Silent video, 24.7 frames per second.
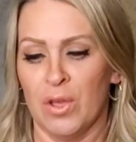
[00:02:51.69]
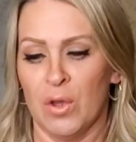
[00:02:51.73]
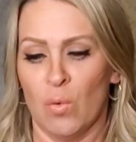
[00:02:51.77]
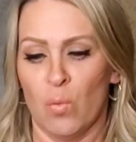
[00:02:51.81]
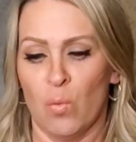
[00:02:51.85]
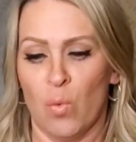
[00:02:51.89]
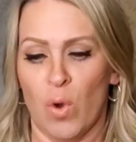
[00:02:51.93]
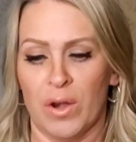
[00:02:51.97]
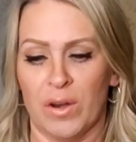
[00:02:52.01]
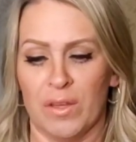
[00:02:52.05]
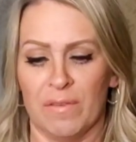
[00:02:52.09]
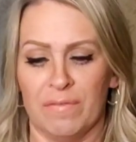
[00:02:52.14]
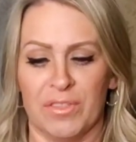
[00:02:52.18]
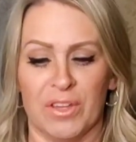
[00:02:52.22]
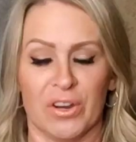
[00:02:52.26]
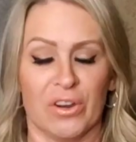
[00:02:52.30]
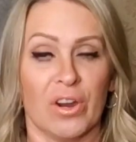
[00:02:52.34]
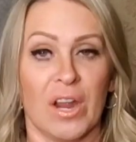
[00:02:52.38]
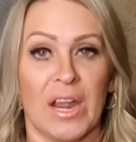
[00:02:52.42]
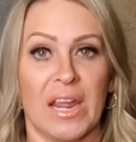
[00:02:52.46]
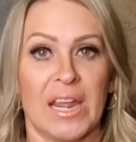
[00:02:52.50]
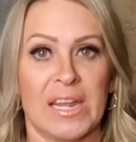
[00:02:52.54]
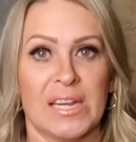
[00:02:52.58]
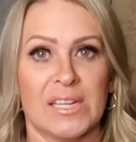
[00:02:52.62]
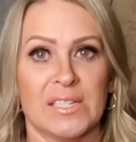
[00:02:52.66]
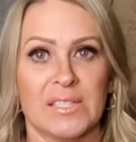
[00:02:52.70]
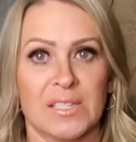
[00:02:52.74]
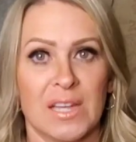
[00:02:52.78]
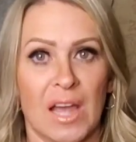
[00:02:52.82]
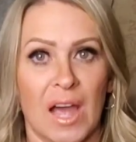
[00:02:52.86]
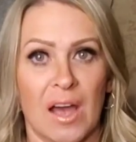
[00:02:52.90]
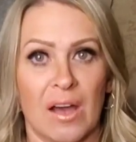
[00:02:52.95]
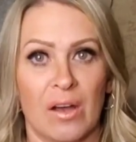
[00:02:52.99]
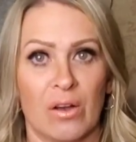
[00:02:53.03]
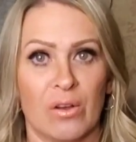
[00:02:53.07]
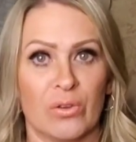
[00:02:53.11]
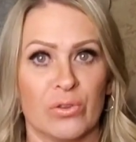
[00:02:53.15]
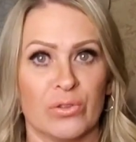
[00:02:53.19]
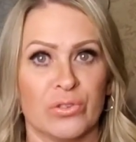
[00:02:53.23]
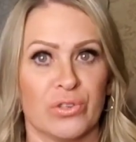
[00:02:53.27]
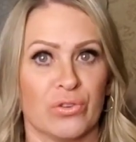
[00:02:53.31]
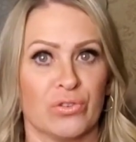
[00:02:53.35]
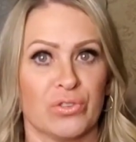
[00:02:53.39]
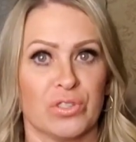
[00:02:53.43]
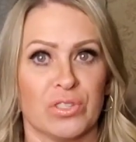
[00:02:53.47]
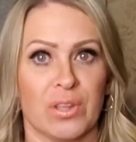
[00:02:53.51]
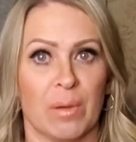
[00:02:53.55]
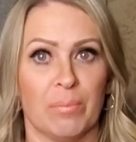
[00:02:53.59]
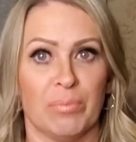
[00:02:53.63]
one of their hand towels
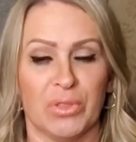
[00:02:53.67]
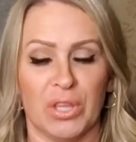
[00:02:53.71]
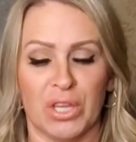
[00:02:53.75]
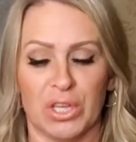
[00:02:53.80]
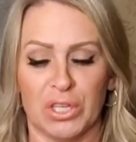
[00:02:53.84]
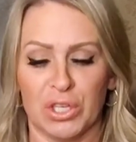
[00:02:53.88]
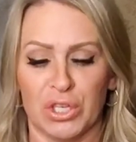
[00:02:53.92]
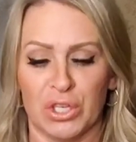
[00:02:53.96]
or something